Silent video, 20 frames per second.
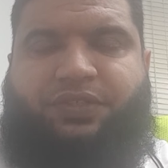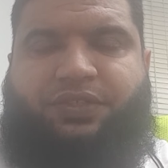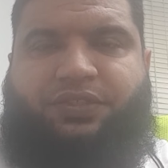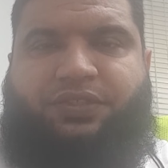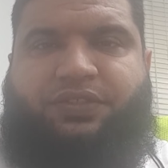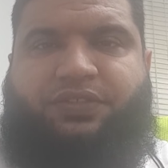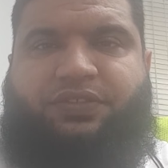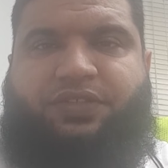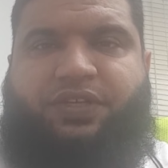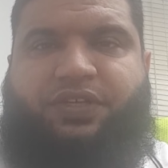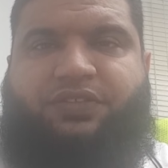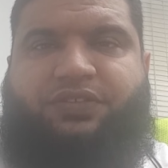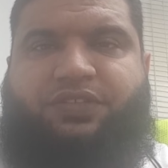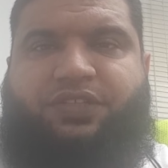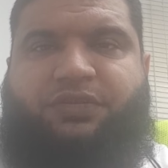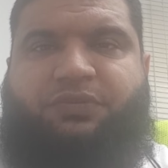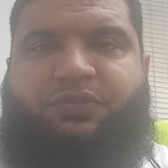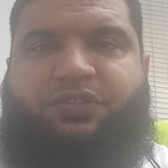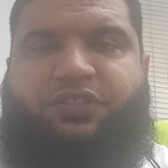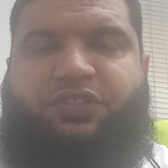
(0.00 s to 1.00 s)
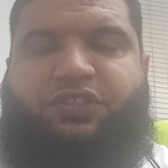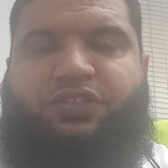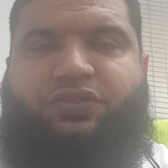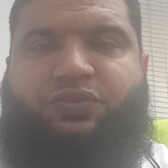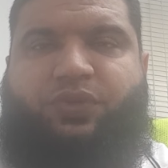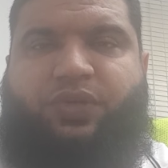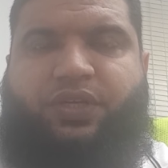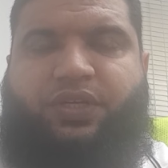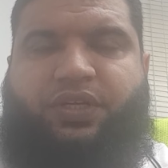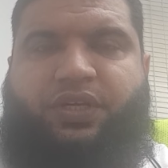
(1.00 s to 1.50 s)
in this ASTM
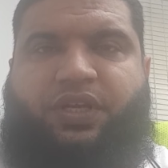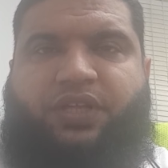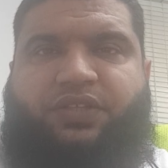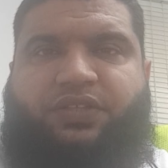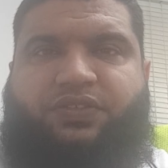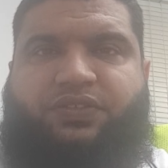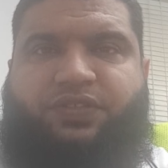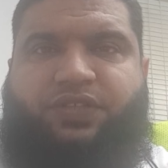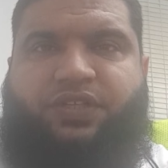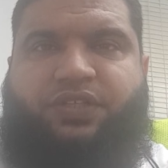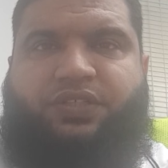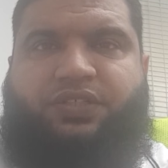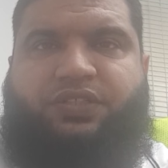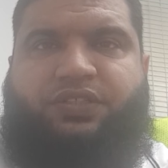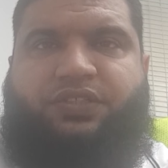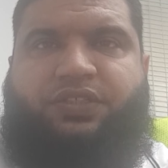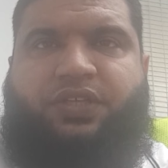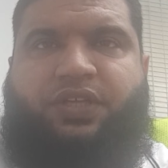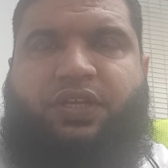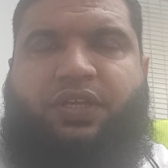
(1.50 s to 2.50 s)
C289 standard.